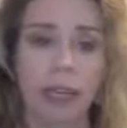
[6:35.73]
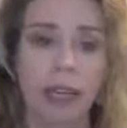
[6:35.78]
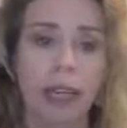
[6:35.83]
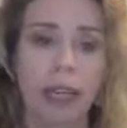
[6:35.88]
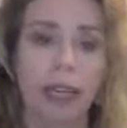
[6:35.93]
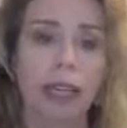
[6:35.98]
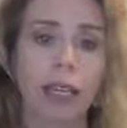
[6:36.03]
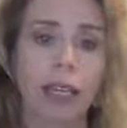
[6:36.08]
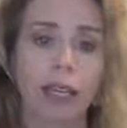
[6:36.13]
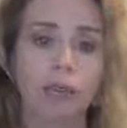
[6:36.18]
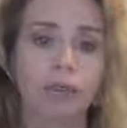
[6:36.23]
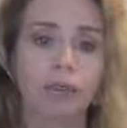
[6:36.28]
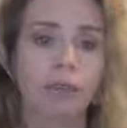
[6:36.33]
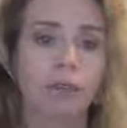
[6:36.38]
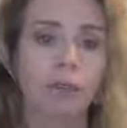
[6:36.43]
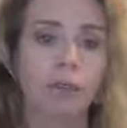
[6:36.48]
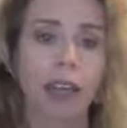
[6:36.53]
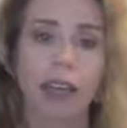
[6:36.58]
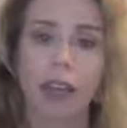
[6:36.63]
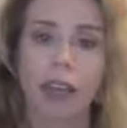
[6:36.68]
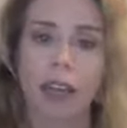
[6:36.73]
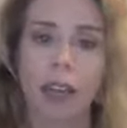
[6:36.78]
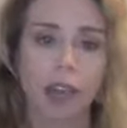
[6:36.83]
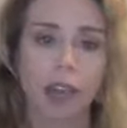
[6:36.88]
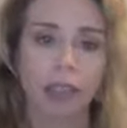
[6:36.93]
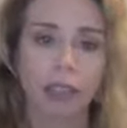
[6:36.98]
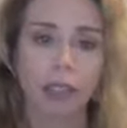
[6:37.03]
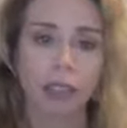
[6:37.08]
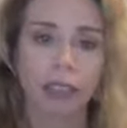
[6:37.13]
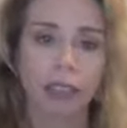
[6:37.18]
Again,
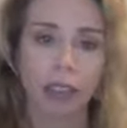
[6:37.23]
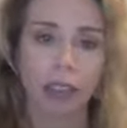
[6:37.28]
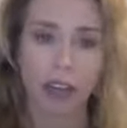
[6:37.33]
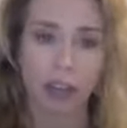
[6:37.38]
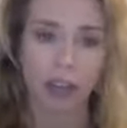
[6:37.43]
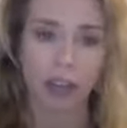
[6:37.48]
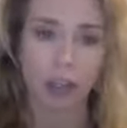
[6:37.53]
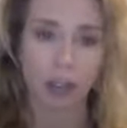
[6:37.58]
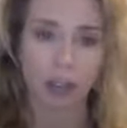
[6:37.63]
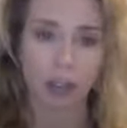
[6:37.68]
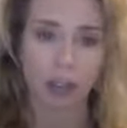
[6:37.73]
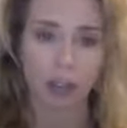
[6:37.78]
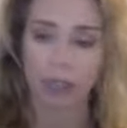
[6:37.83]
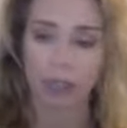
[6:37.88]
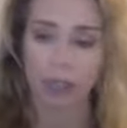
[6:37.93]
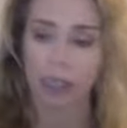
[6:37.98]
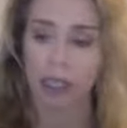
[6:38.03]
not the entire picture.